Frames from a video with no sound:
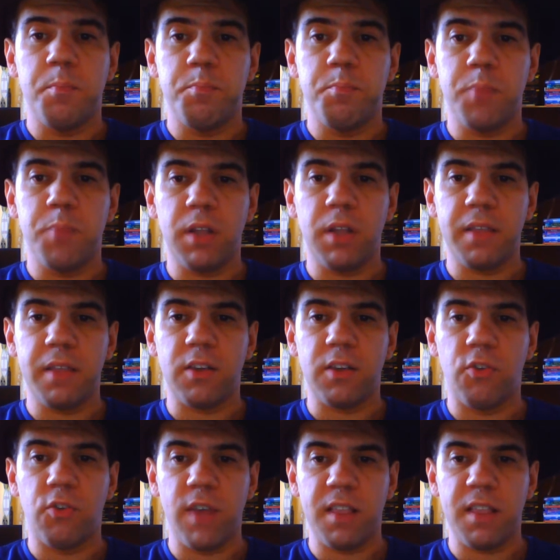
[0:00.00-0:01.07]
Melissa
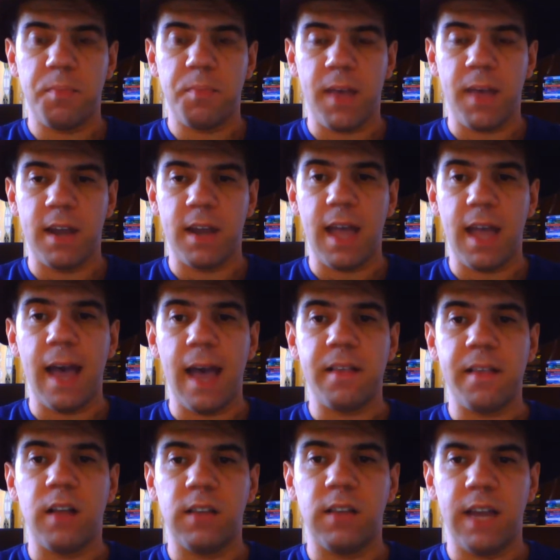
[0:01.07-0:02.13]
Greenspan as
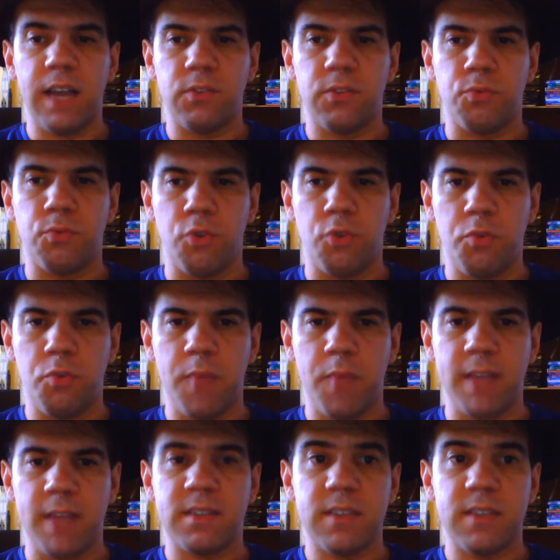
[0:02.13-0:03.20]
Eliza's
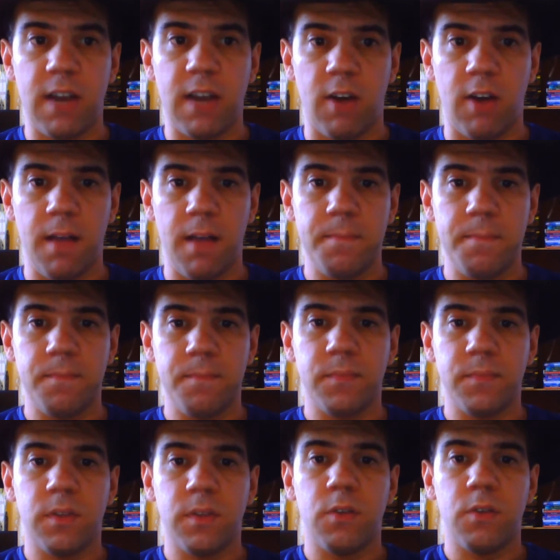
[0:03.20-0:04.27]
roommate Sarah,
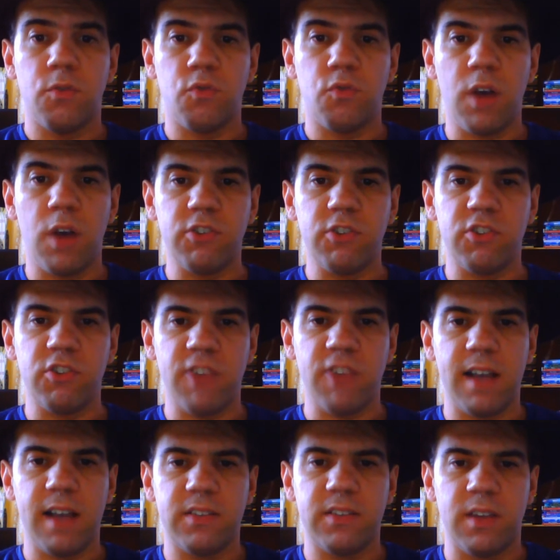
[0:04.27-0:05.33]
Roger
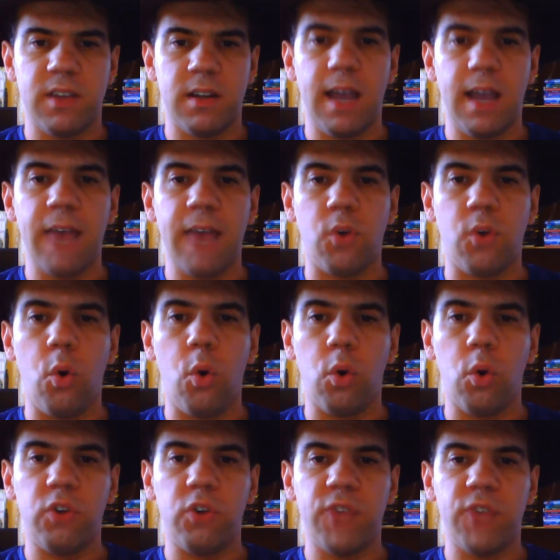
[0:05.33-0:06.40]
Jackson as a
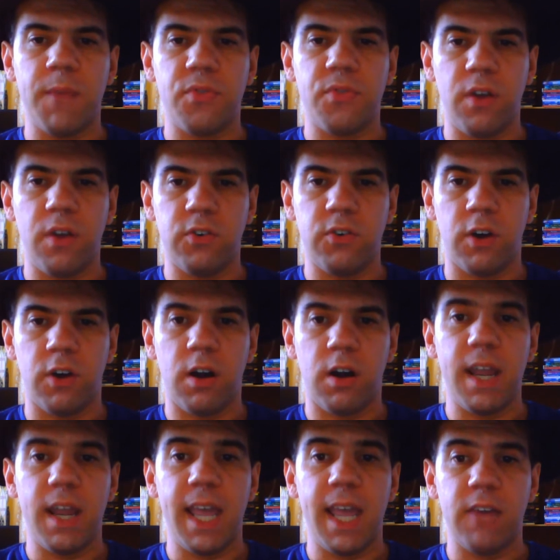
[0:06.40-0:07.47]
horse named Thunder
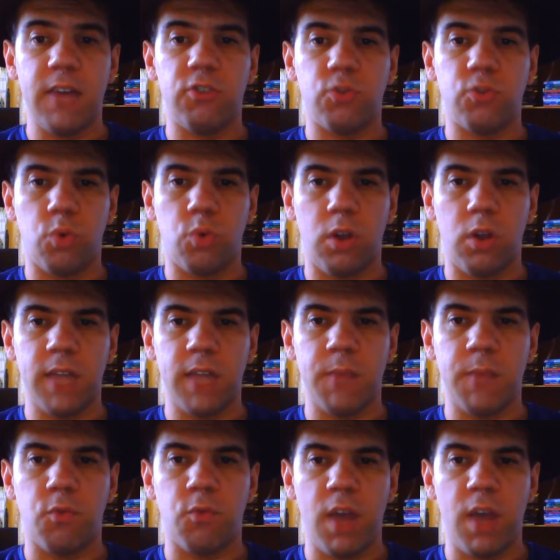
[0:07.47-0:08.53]
and a squirrel
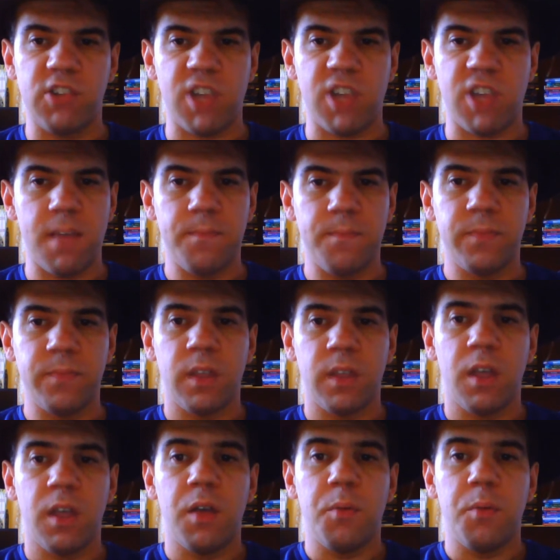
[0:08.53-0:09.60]
named Reggie,
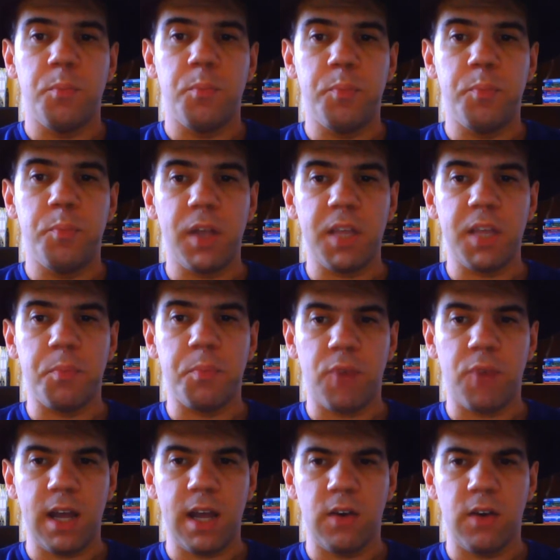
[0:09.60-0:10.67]
Billy
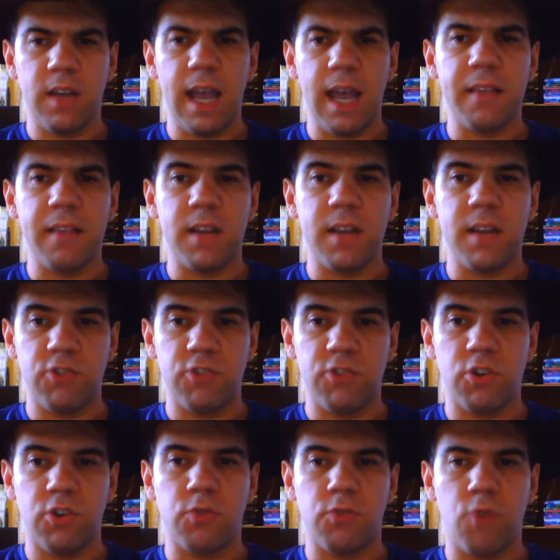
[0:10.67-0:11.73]
Brown as an
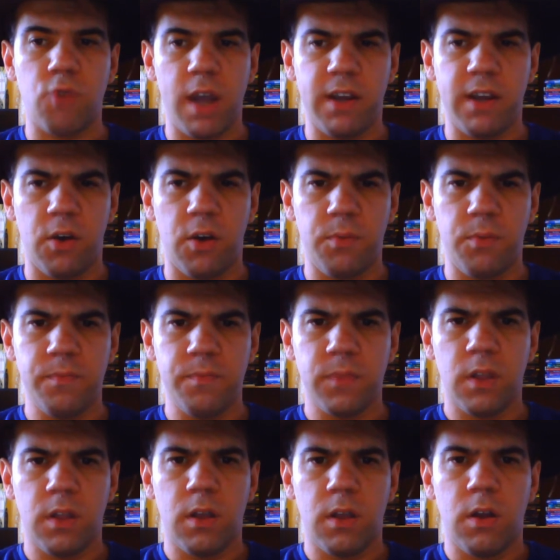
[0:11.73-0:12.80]
injured rhino,
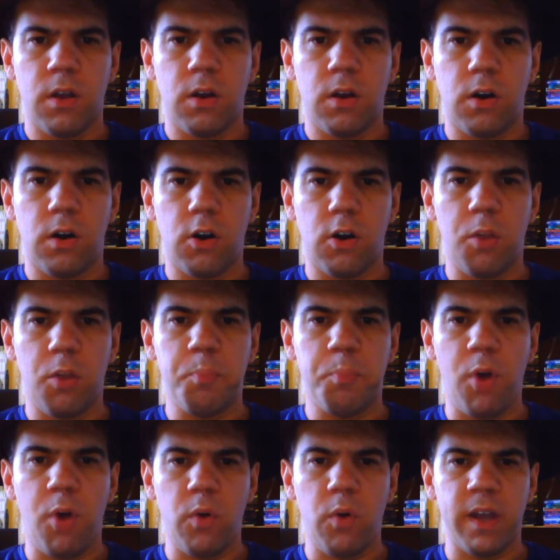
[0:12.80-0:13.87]
Earl
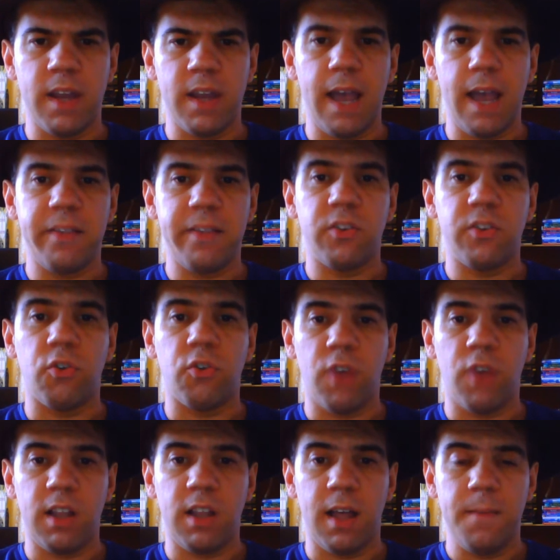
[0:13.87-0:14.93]
Boen as a
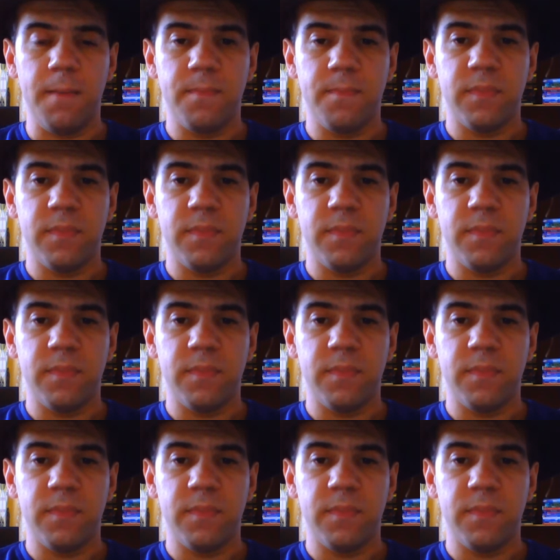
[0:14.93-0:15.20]
gorilla,